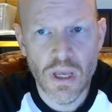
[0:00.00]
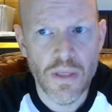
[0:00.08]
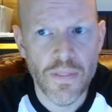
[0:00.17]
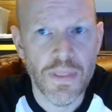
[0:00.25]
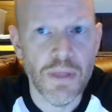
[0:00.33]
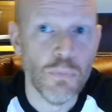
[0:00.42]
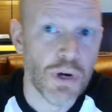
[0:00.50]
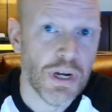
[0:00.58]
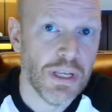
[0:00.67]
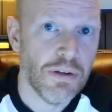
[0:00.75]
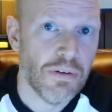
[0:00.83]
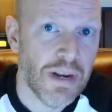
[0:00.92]
and then we're going to
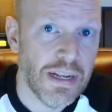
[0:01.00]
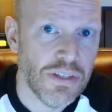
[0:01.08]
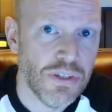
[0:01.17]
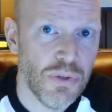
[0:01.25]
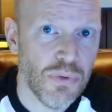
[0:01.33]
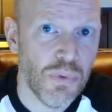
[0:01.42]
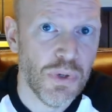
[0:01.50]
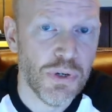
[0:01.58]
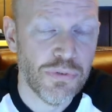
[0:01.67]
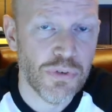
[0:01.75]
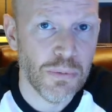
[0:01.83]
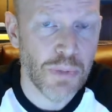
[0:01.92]
get right into the winner
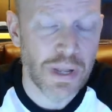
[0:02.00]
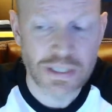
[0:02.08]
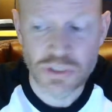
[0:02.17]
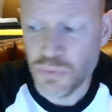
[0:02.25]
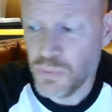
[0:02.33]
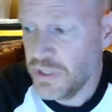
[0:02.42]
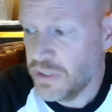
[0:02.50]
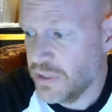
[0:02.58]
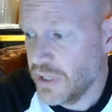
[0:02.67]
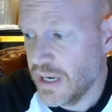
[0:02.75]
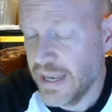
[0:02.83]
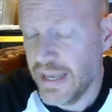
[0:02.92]
from last week.
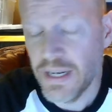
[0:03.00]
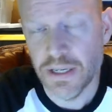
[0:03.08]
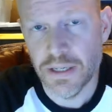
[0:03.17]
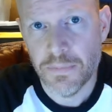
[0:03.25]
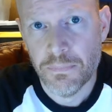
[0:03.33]
I had a